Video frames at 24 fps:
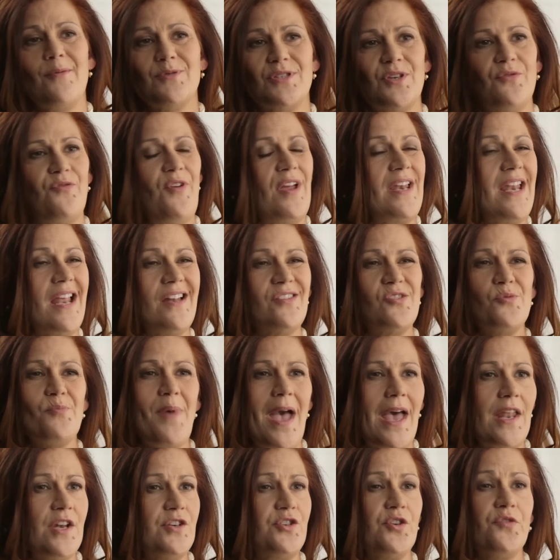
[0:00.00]
I was a financial
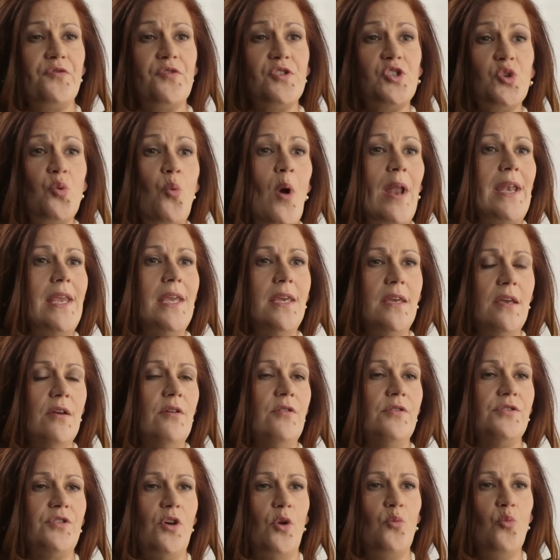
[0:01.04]
manager for 20
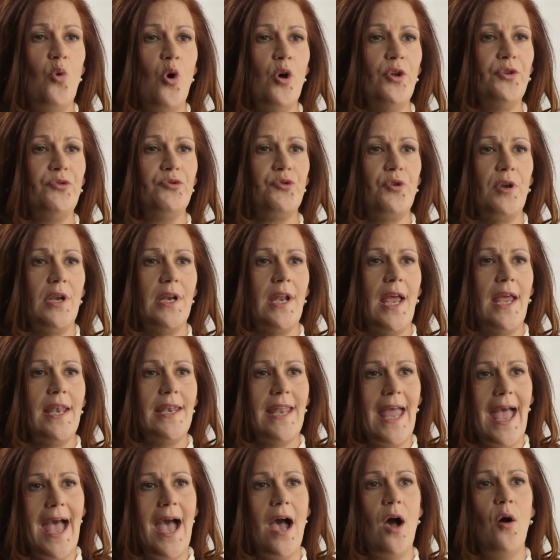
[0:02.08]
years on Wall Street,
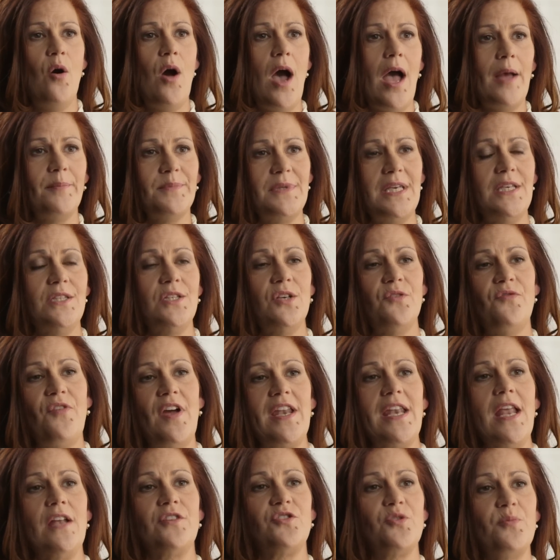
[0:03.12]
and now I'm teaching
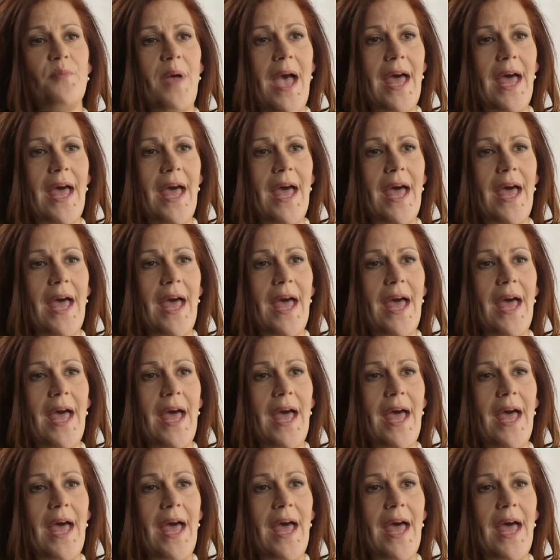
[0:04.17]
financial